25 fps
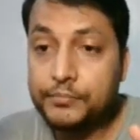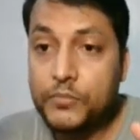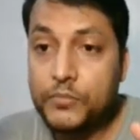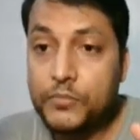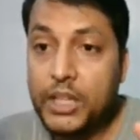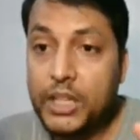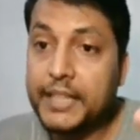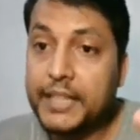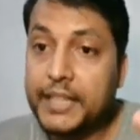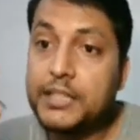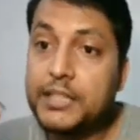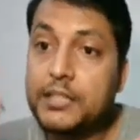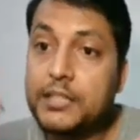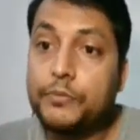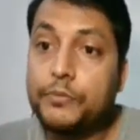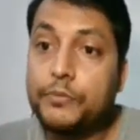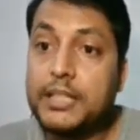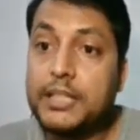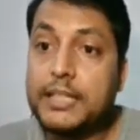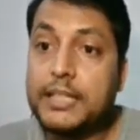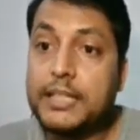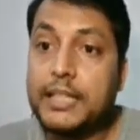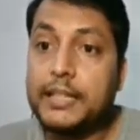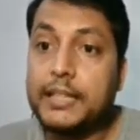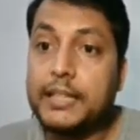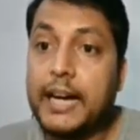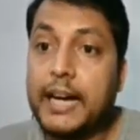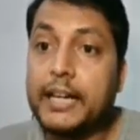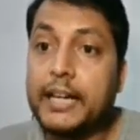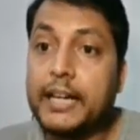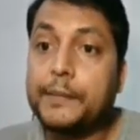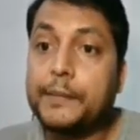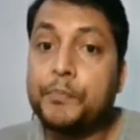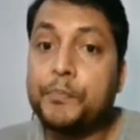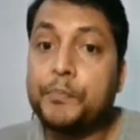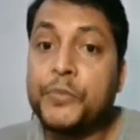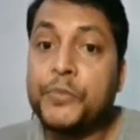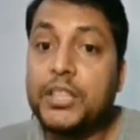Hence, we say that
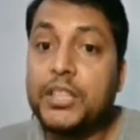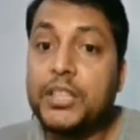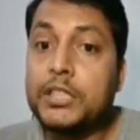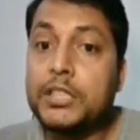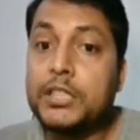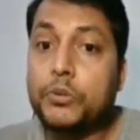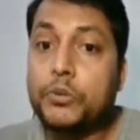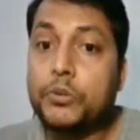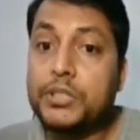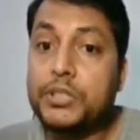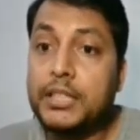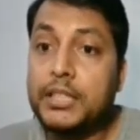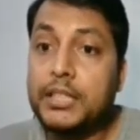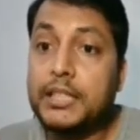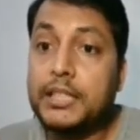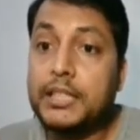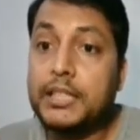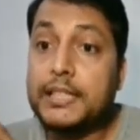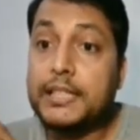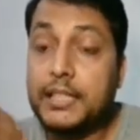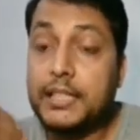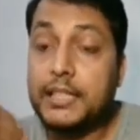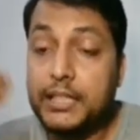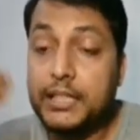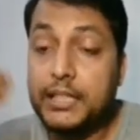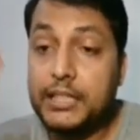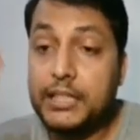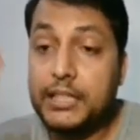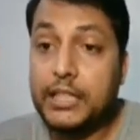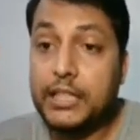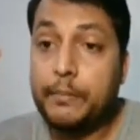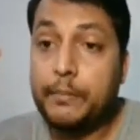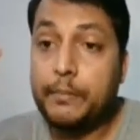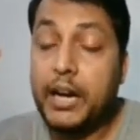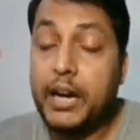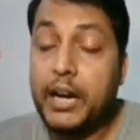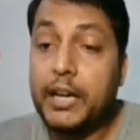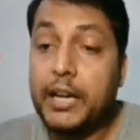estrogen is
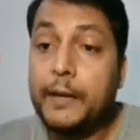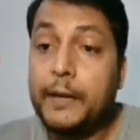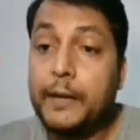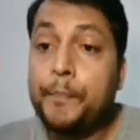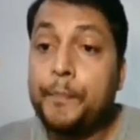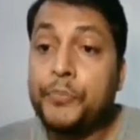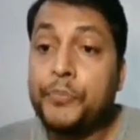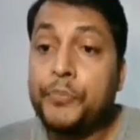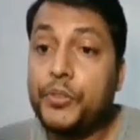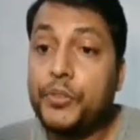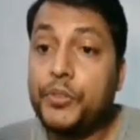secreted by